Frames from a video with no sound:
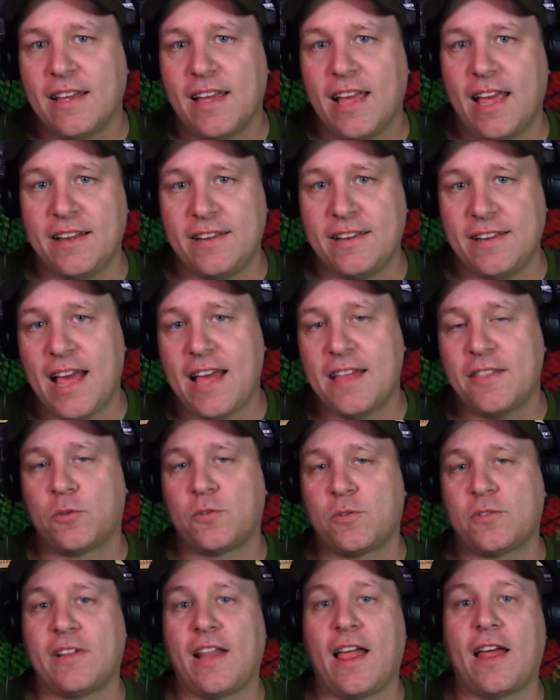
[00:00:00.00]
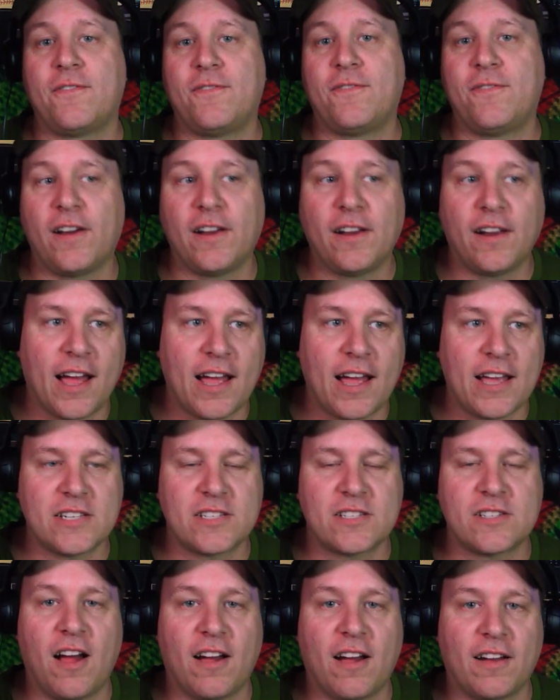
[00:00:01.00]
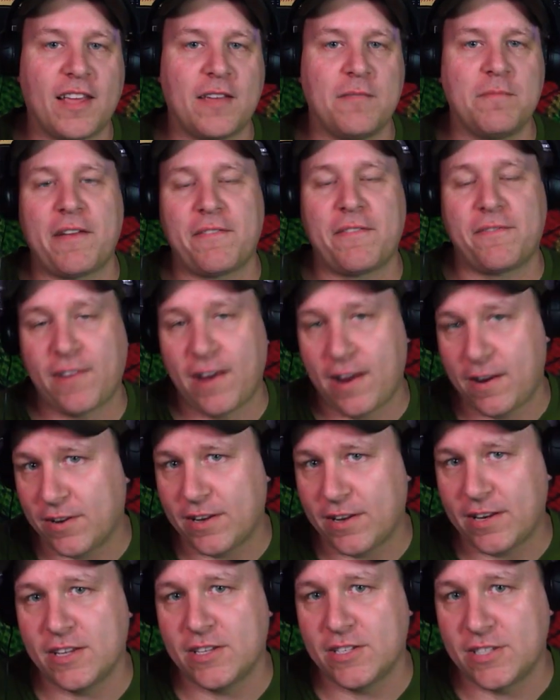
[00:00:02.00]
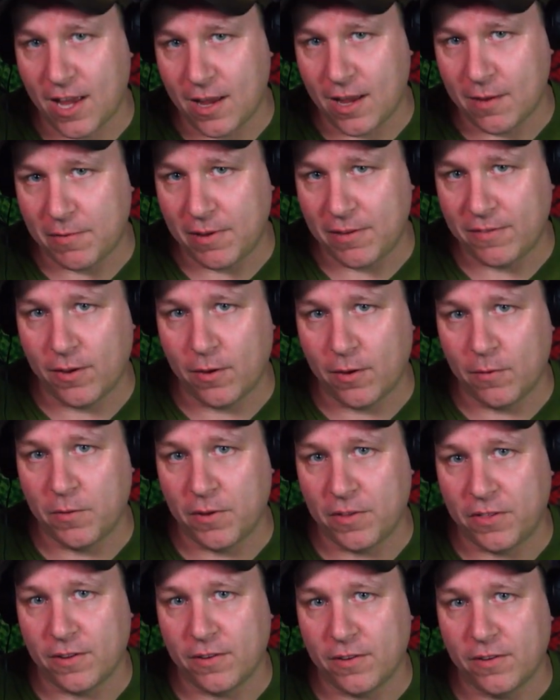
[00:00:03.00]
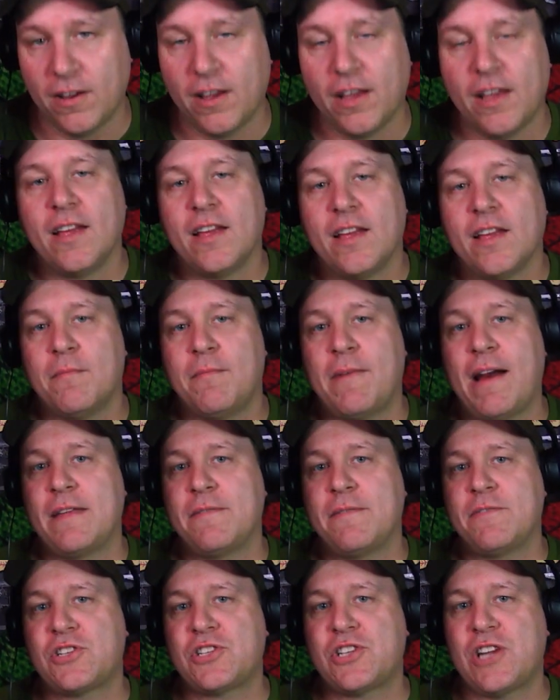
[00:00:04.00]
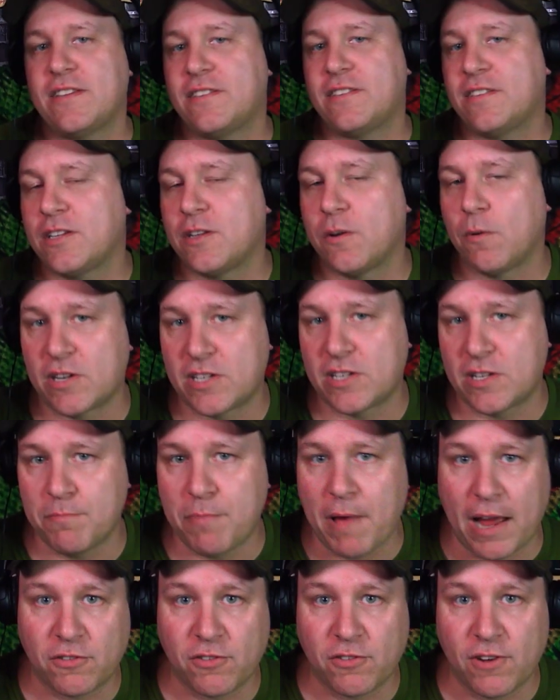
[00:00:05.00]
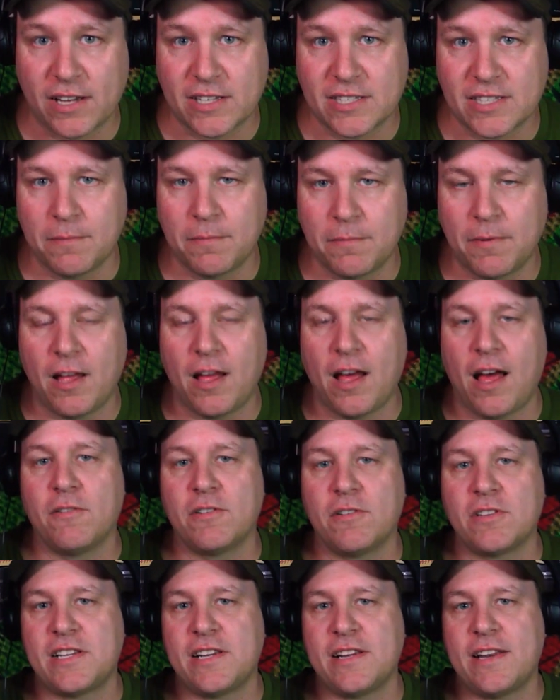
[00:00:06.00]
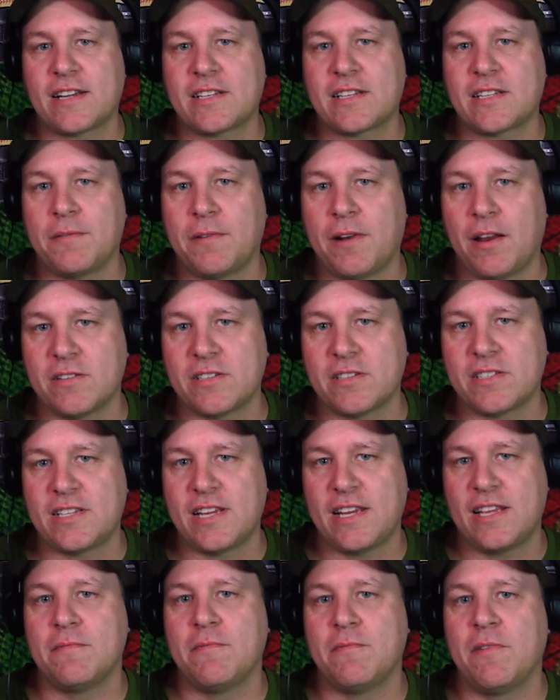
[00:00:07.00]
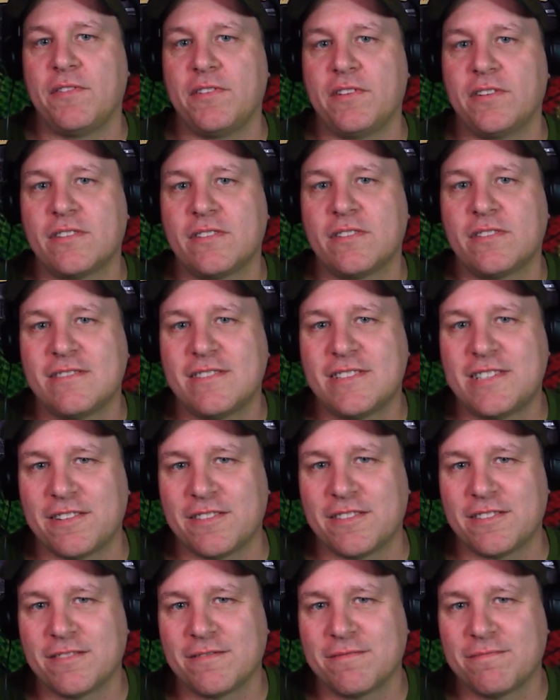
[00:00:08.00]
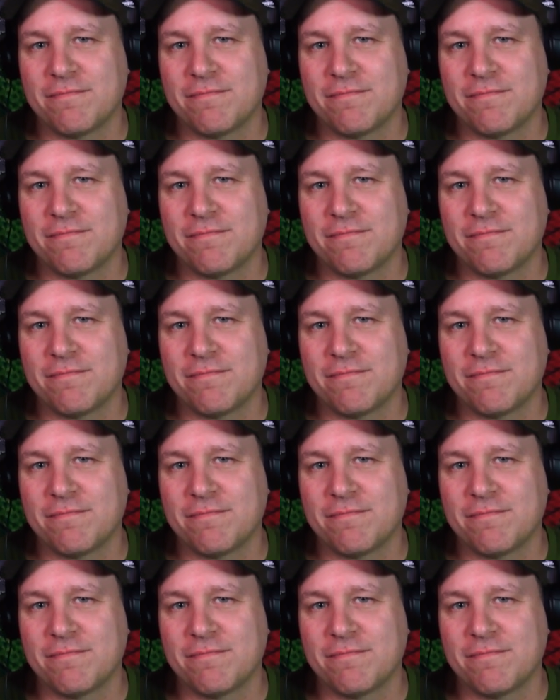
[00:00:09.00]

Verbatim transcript: And yeah, this was a lot of fun, guys, talking my favorite zombie film with you. My name is Jason. You're watching Backtrack Cinema. I will see you next time, and I will see you in the movies. Cheers.